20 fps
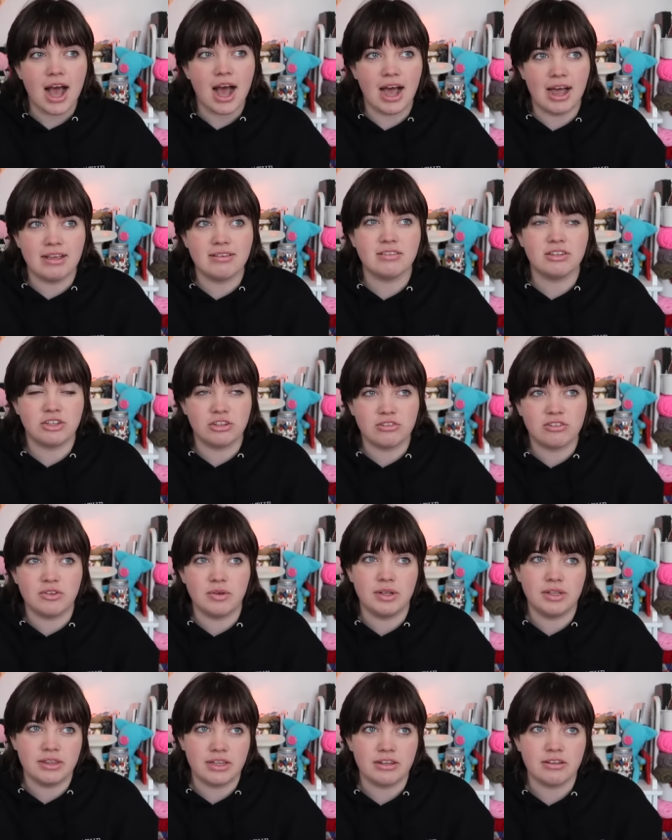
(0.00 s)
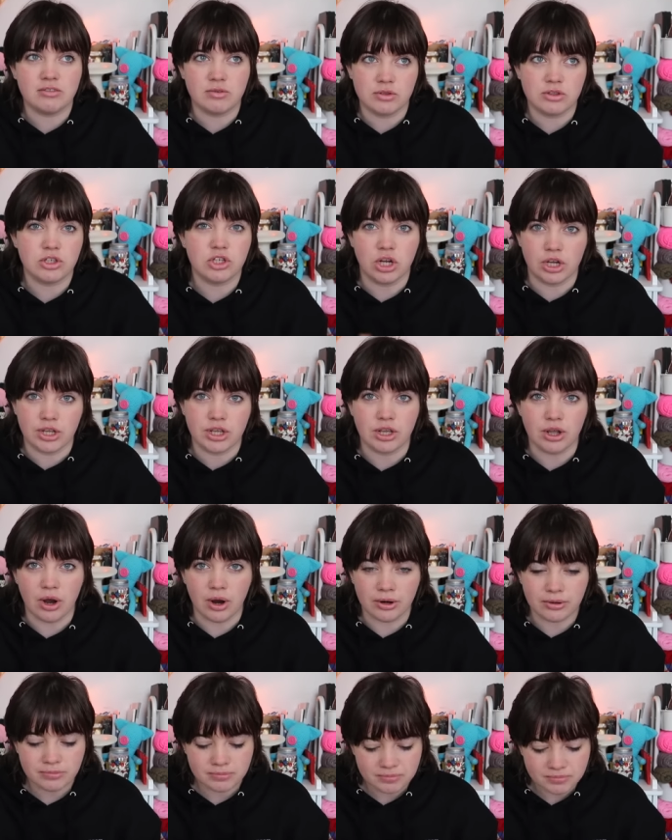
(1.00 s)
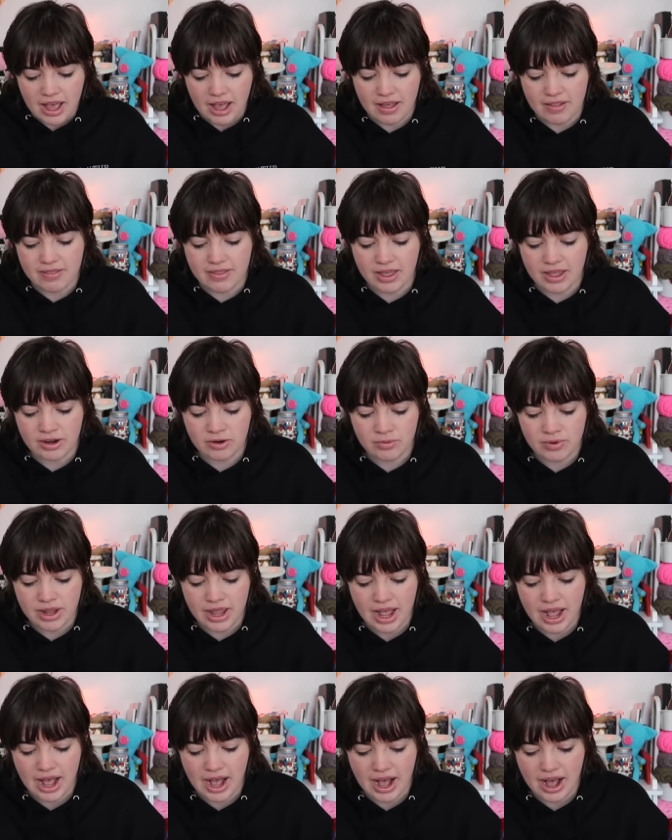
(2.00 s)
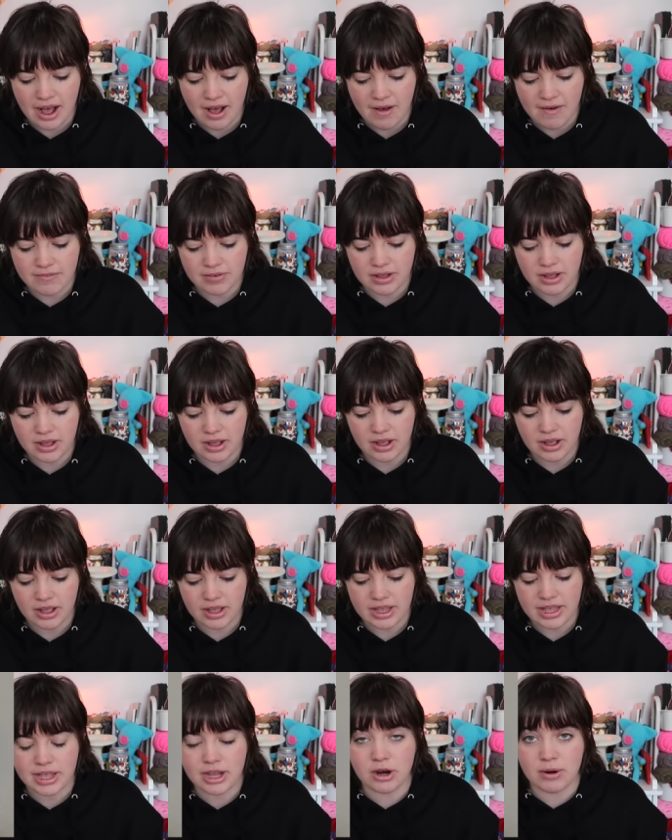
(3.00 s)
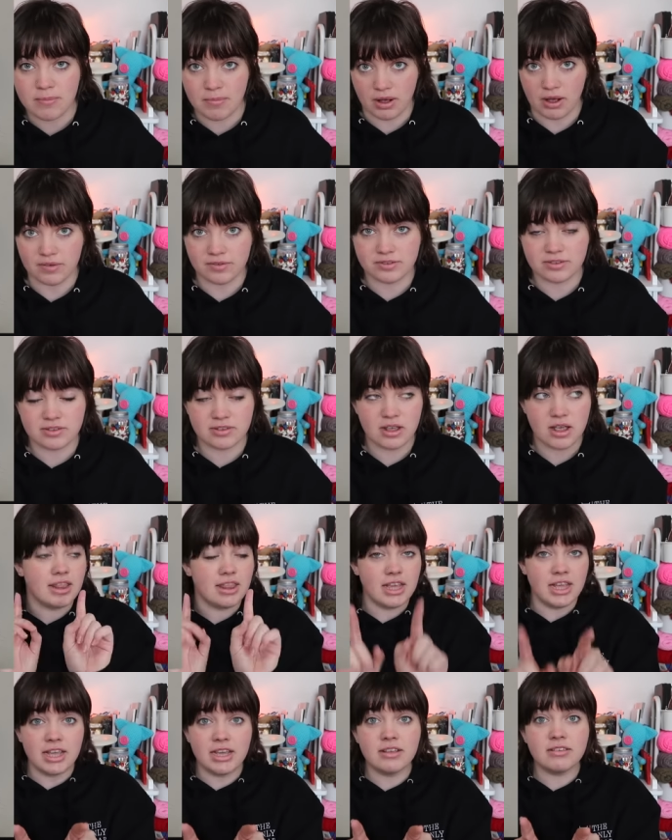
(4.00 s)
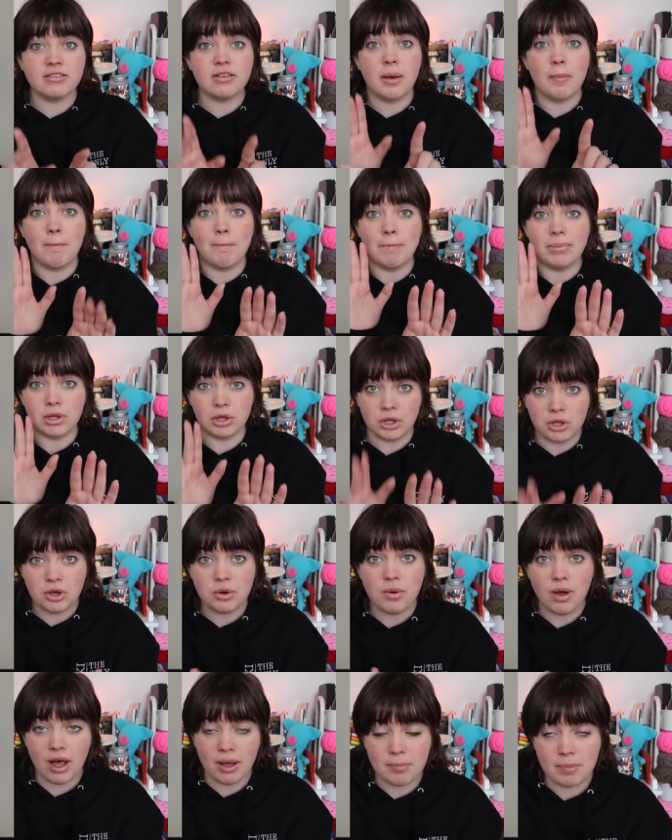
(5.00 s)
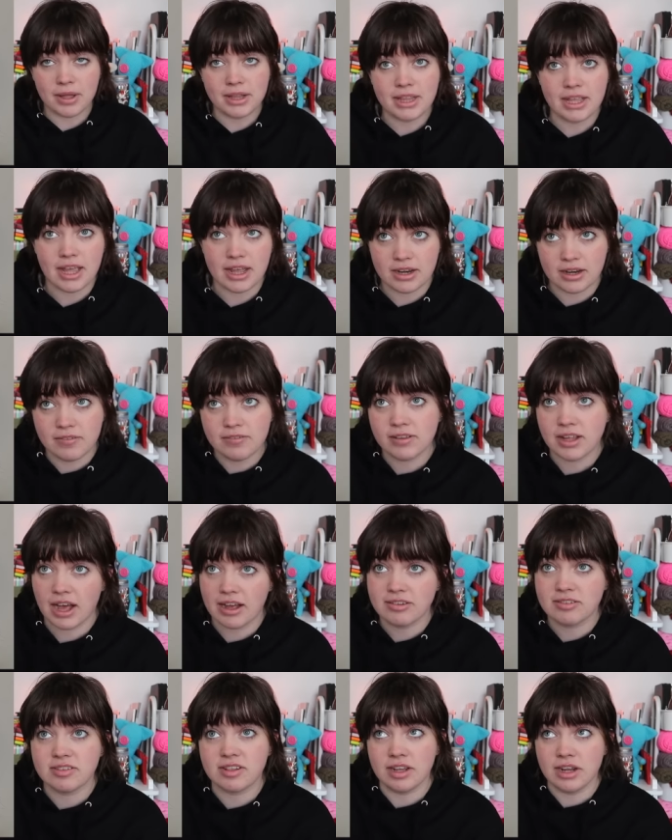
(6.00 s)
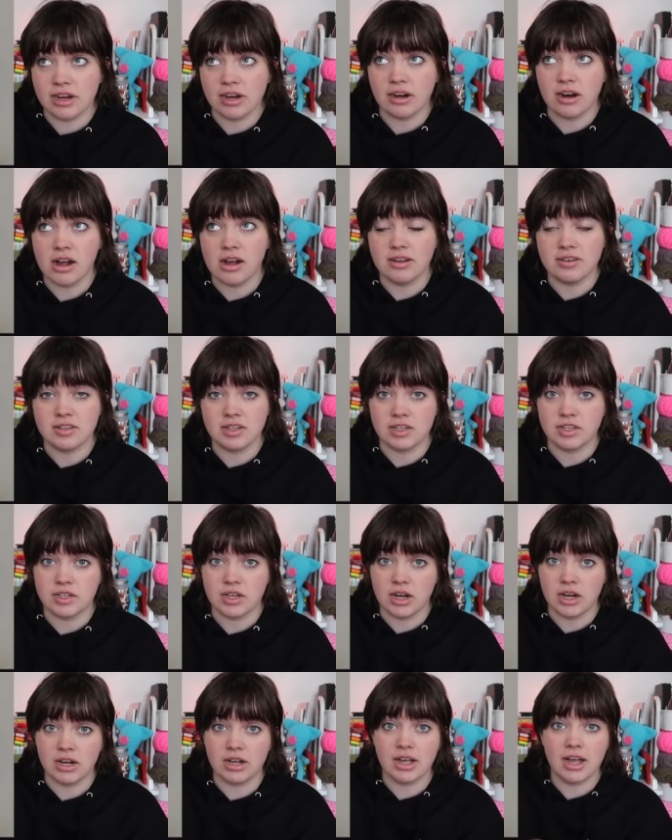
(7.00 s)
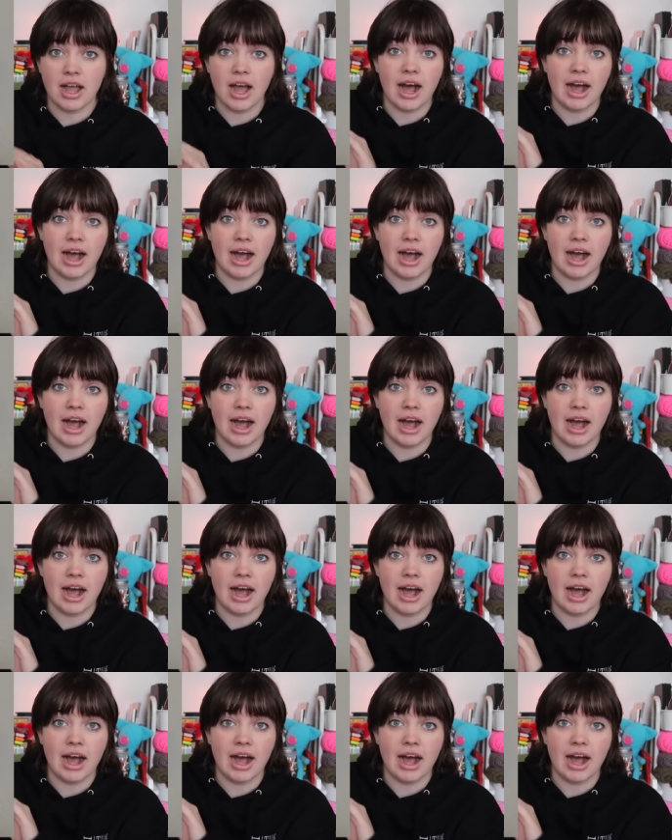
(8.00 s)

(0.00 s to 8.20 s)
I suggest doing things with chunky yarn. And then we have earmuffs. These blew up at the end of last year on TikTok.